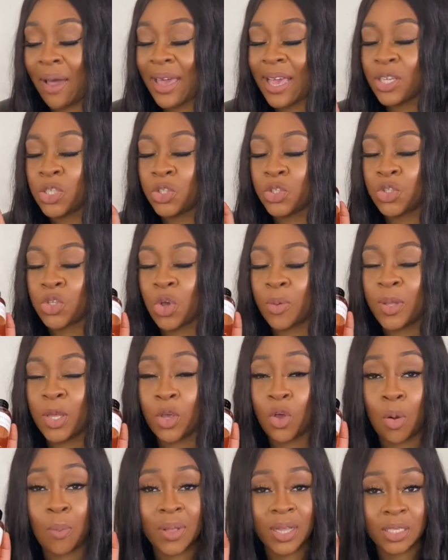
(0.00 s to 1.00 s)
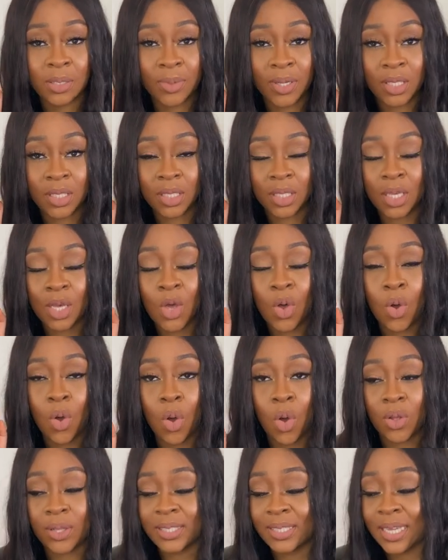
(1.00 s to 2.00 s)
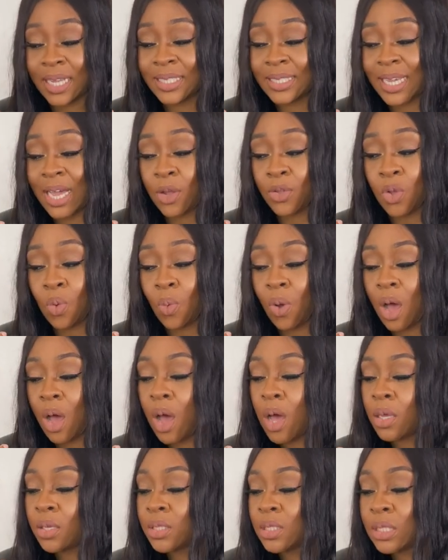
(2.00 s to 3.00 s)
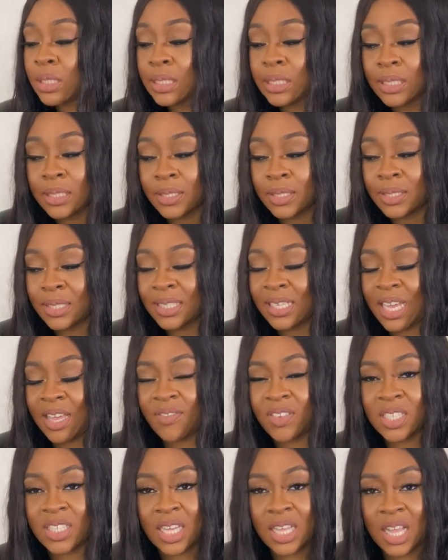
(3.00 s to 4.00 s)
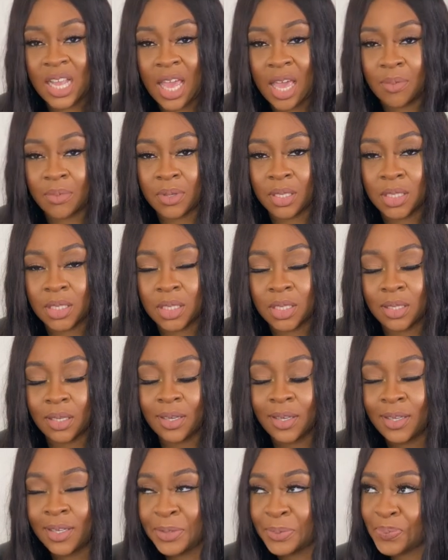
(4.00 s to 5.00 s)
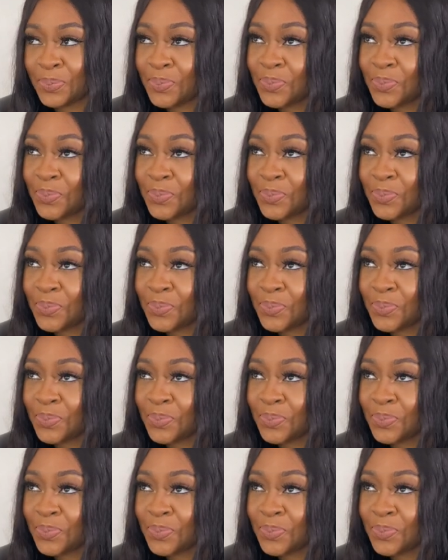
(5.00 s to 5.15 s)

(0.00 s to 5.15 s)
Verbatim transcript: I get so many compliments on Santal Noir. Did I even say the name?